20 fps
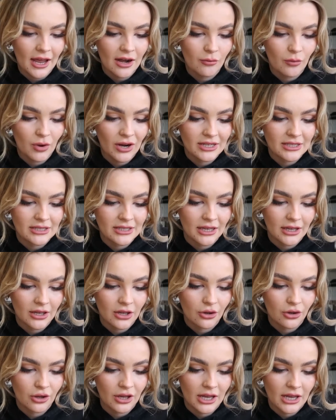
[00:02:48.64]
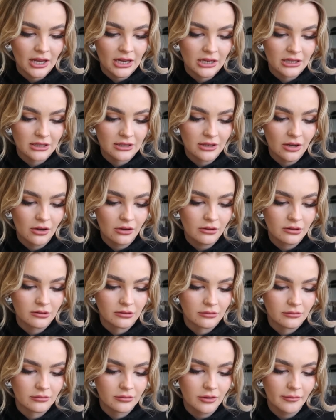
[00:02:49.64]
NYC cookies.
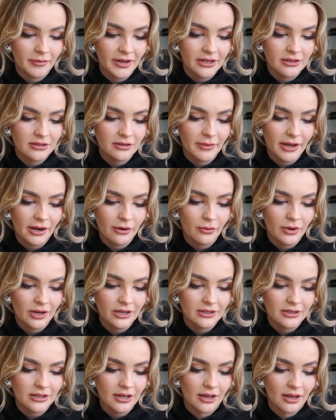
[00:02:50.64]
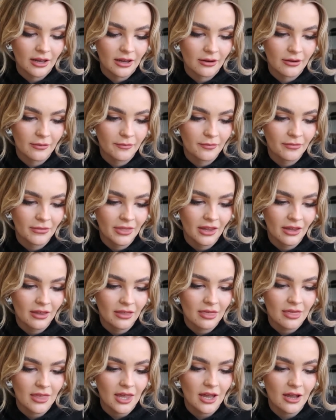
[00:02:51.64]
Oh, what makes them NYC?
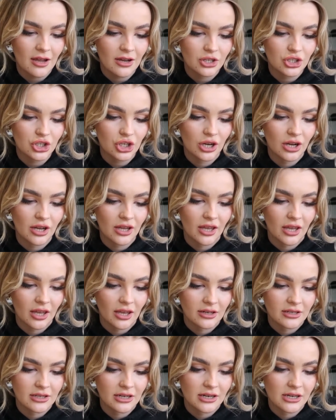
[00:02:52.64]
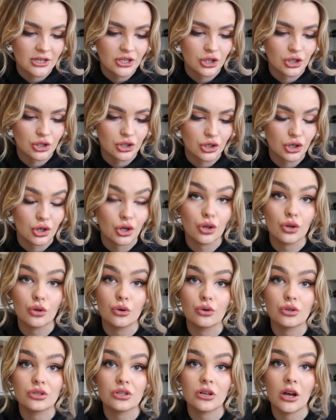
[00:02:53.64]
Thick, chunky, delicious New
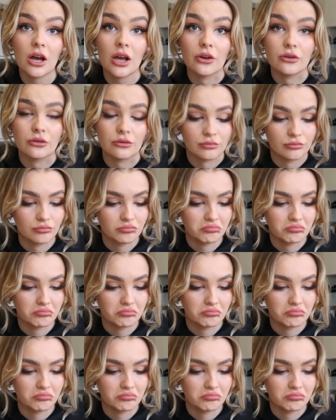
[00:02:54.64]
York style.